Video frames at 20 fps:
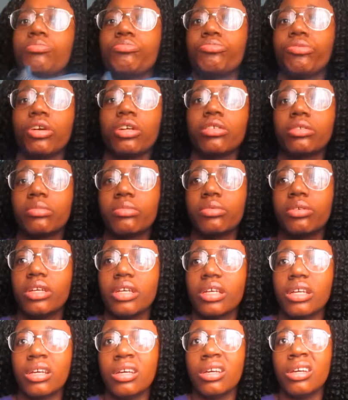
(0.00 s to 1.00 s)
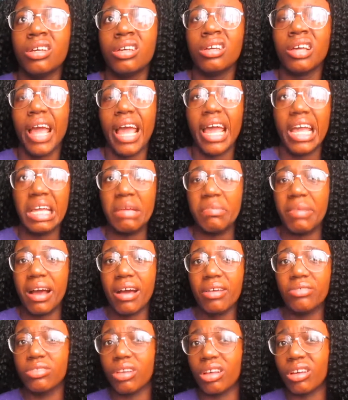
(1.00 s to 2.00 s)
price from like
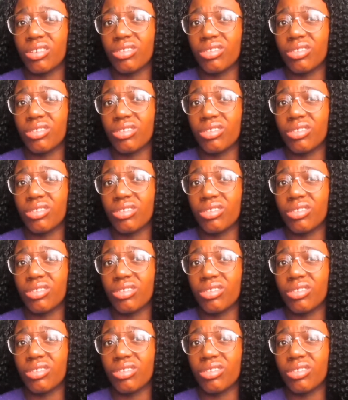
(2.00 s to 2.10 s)
£80, like